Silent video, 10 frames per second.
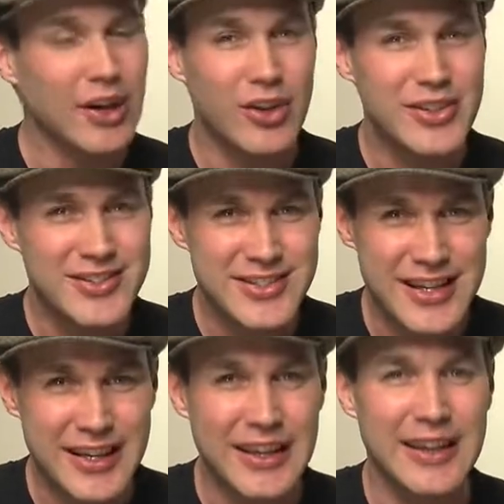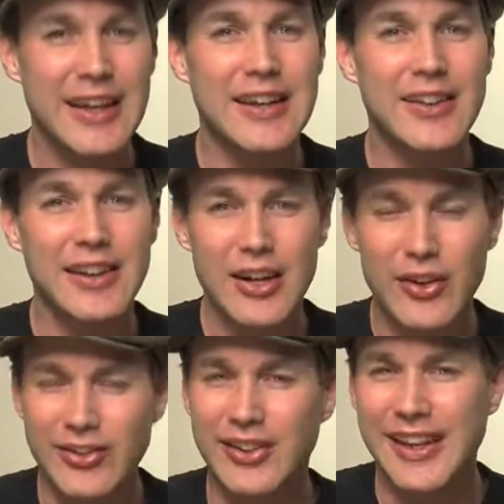your singing and getting the
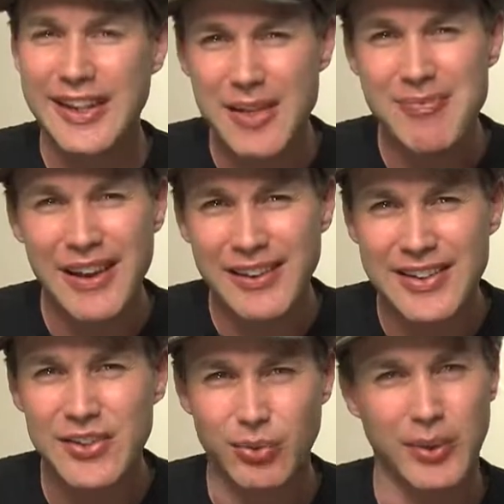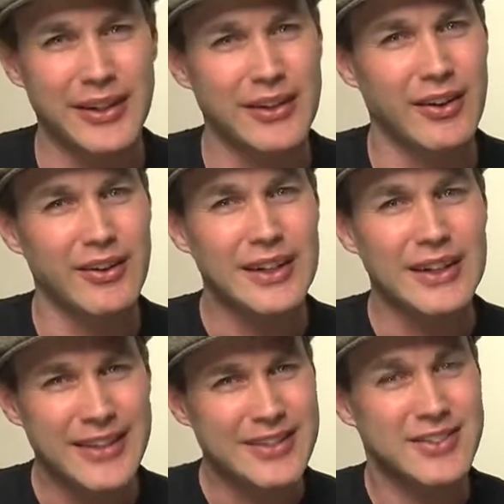lyrics and getting your melody sweet. You know,
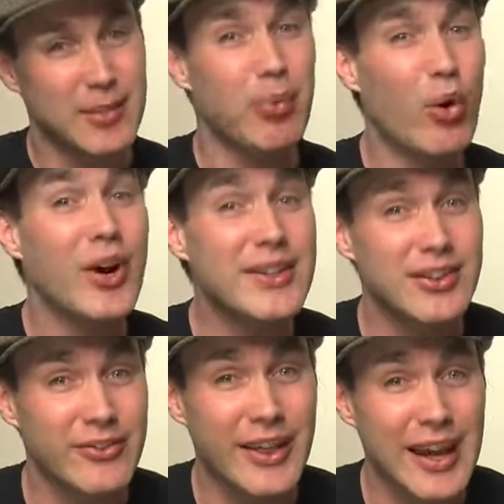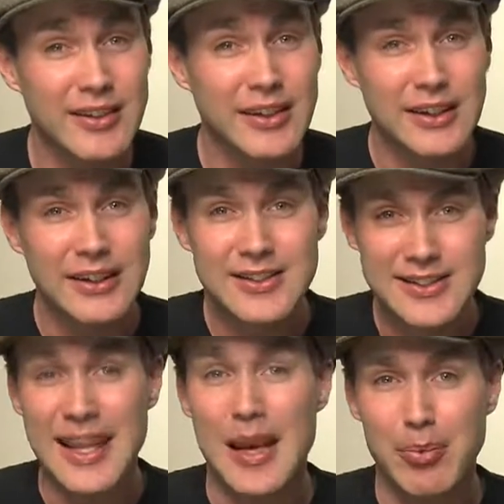that's the point of that
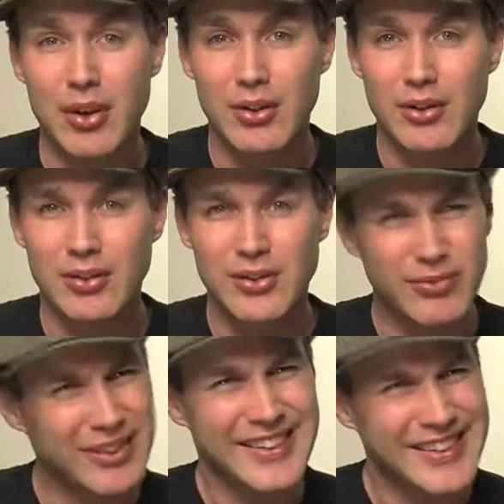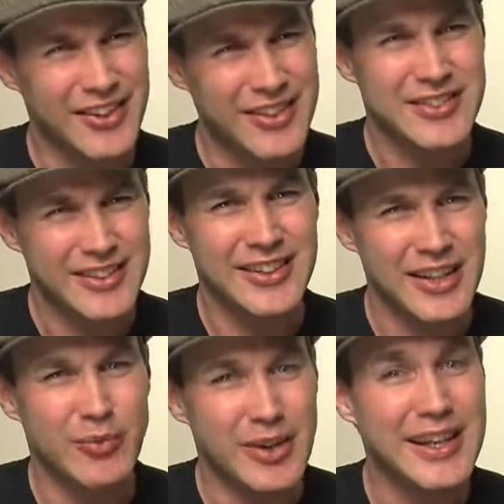step. You know,
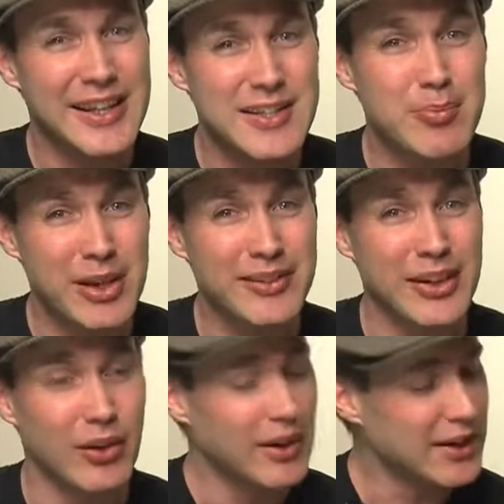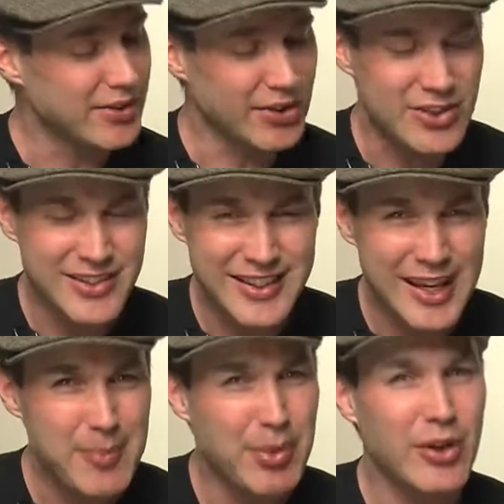it really is a big deal. So just
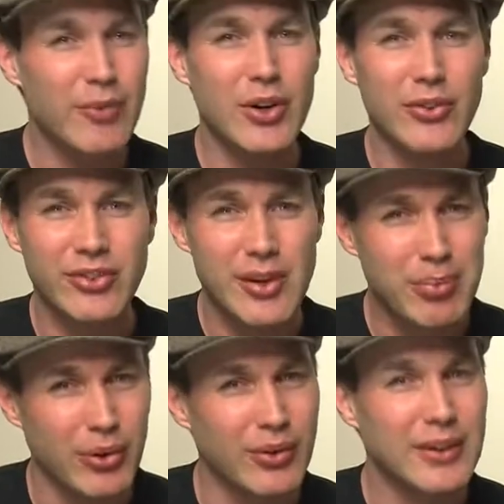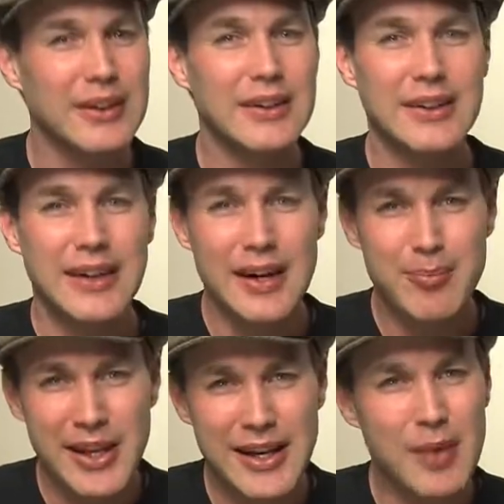keeping it real simple and
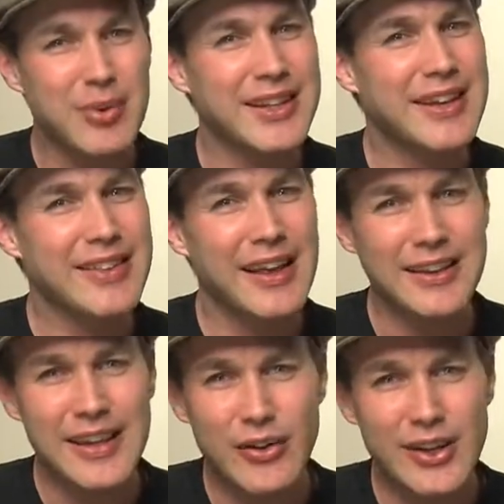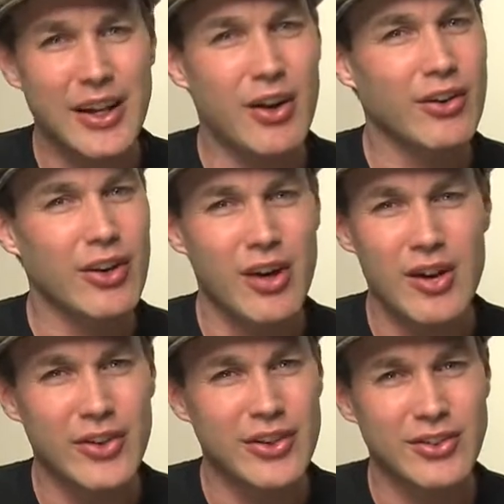being able to get that lyric going
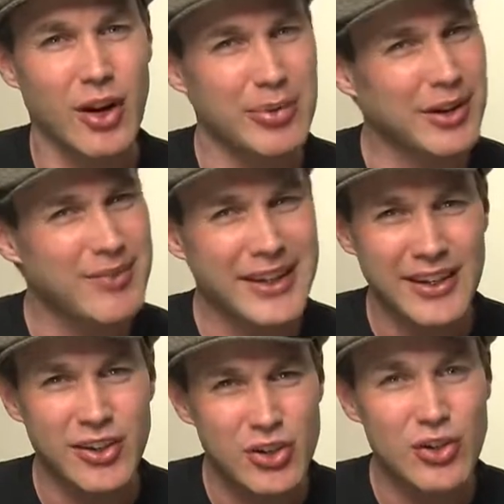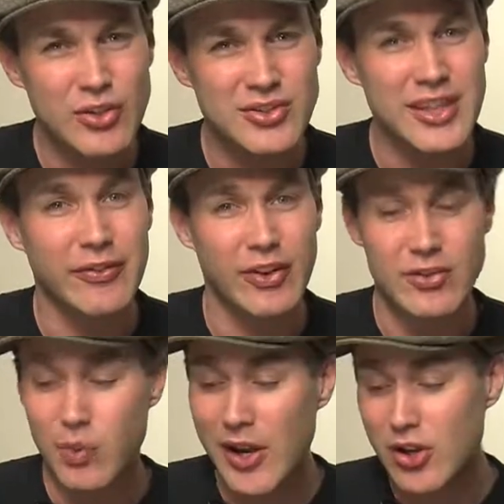over the top, it'll make a huge
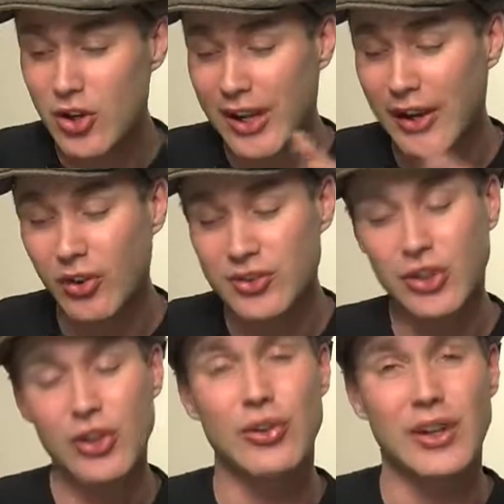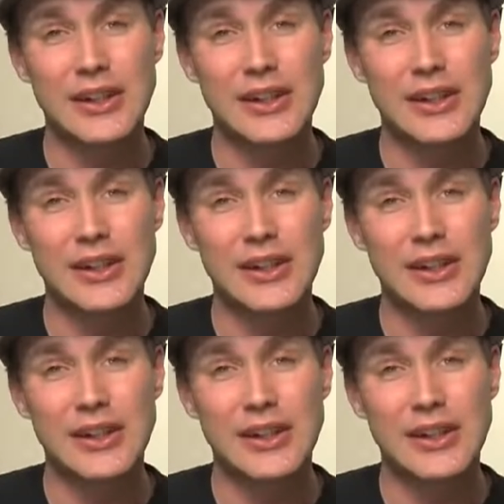difference when you get onto